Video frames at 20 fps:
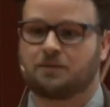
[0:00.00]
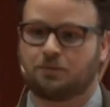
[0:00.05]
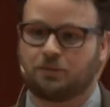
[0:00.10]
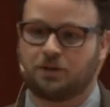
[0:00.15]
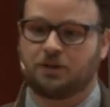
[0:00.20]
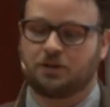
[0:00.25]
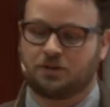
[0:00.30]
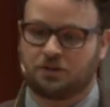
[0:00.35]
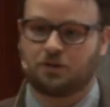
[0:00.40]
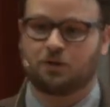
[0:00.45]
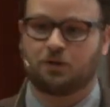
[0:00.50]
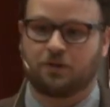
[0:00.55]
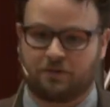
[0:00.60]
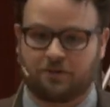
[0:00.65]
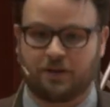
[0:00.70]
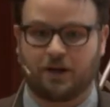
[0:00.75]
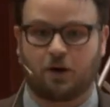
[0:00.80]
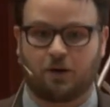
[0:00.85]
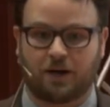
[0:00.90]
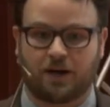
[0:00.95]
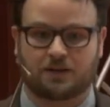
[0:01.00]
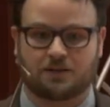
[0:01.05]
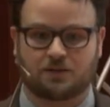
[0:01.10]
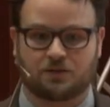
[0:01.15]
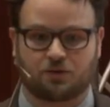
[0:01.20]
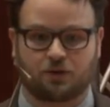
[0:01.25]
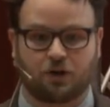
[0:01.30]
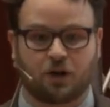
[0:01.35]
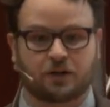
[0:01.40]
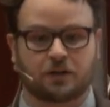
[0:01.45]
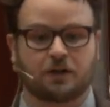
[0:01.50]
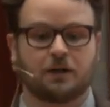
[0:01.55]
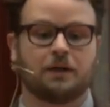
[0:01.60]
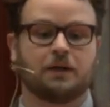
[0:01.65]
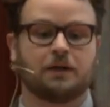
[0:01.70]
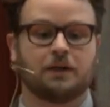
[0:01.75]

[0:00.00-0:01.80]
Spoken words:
and we need to know if they are x's or not.